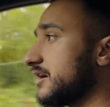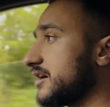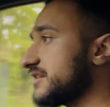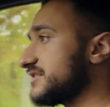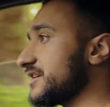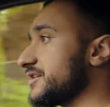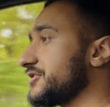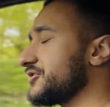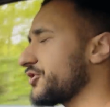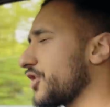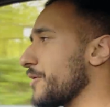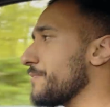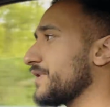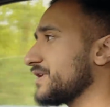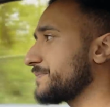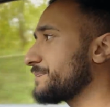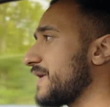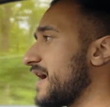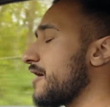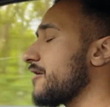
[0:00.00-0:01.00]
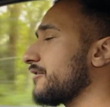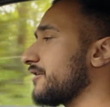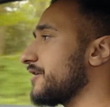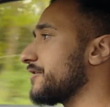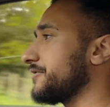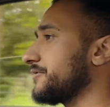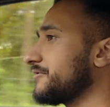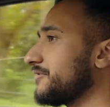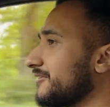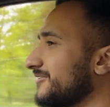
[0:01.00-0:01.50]
because there's so much power
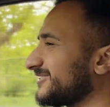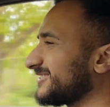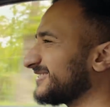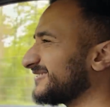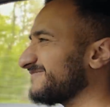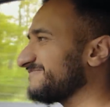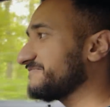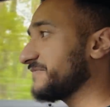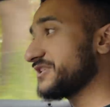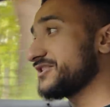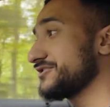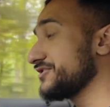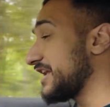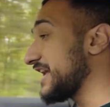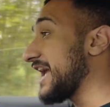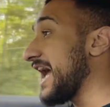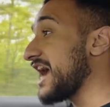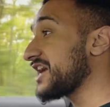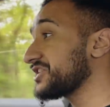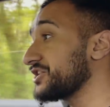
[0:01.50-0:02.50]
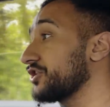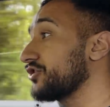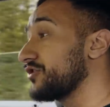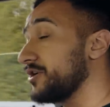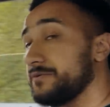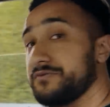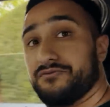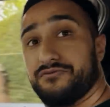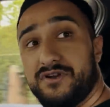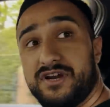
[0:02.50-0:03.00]
going through. I was like, it actually
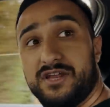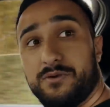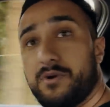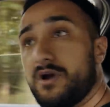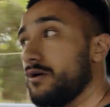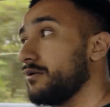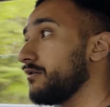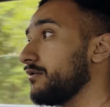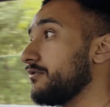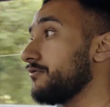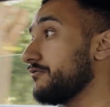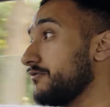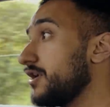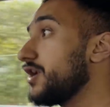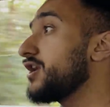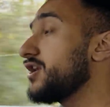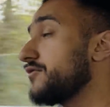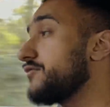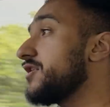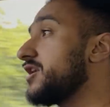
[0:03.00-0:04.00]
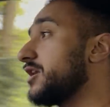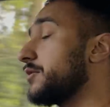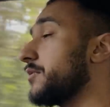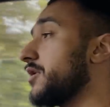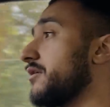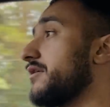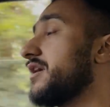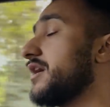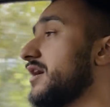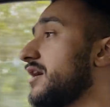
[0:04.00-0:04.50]
grips really well.
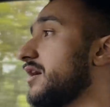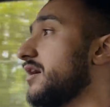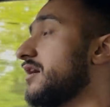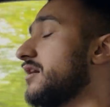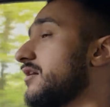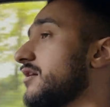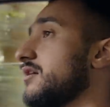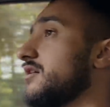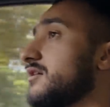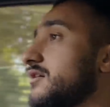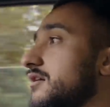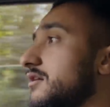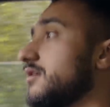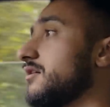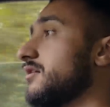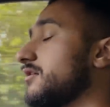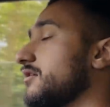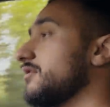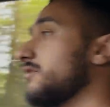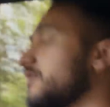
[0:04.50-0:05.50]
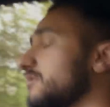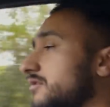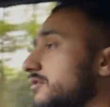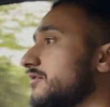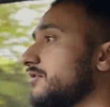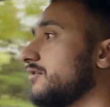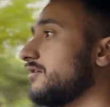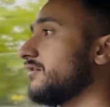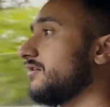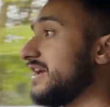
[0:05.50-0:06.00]
It's not bad. Yeah, I mean, look at the road
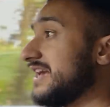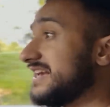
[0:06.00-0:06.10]
as well.